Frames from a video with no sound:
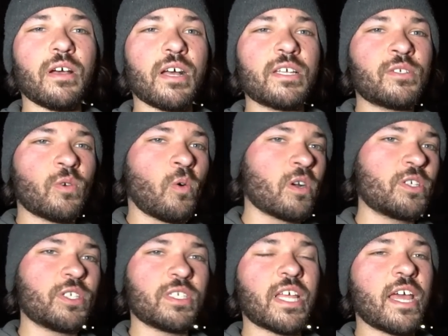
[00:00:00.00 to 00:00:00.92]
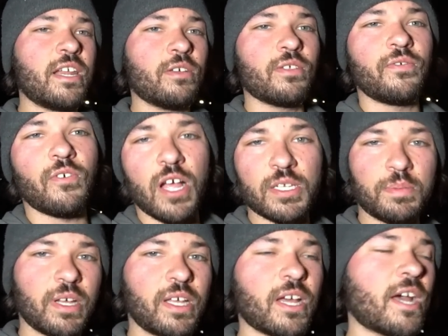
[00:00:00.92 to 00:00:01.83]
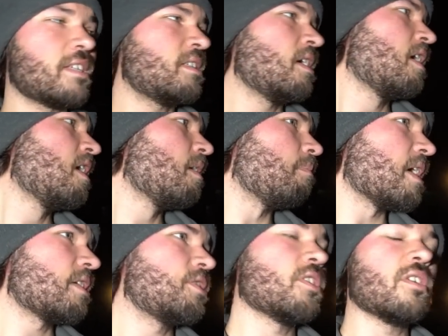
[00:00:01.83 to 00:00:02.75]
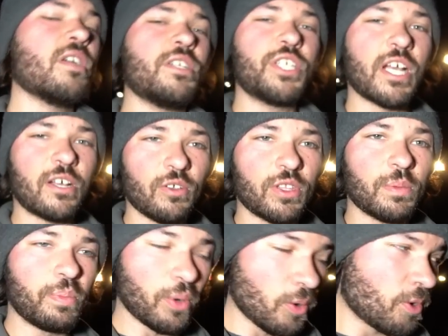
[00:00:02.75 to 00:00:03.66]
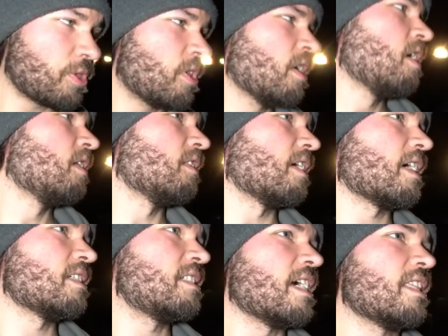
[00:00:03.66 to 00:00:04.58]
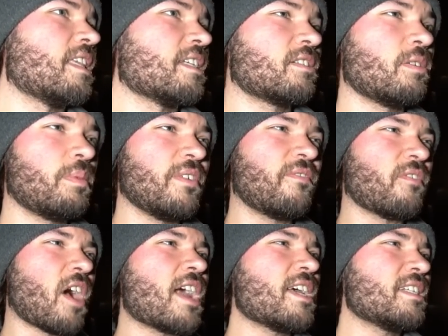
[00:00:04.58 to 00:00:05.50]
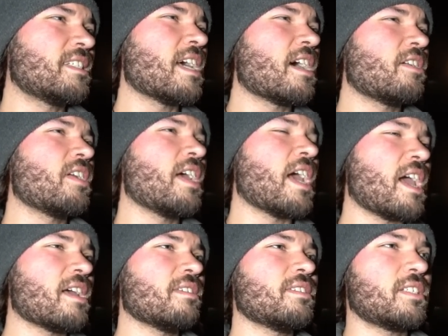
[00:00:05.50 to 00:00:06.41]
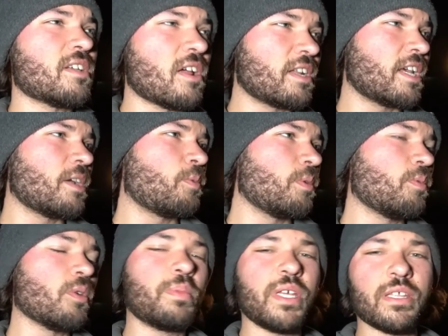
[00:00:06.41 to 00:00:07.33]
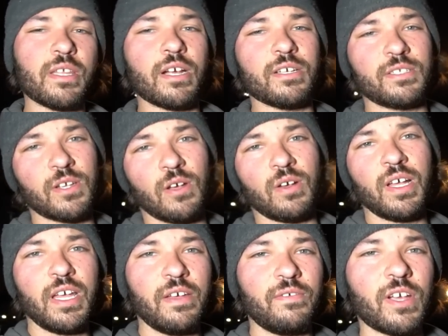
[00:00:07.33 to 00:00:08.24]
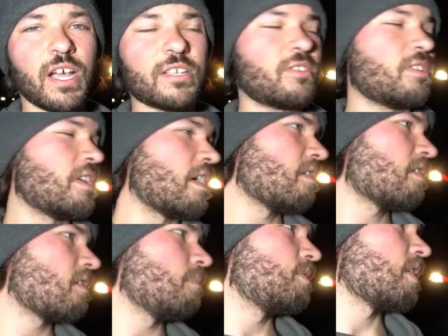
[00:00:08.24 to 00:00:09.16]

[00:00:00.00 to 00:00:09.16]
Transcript: us or just any of the Frostbite guys, make sure check out the booth. Like I said, that's going to be Friday, Saturday, and Sunday. We will be there, so if you guys are in the area, come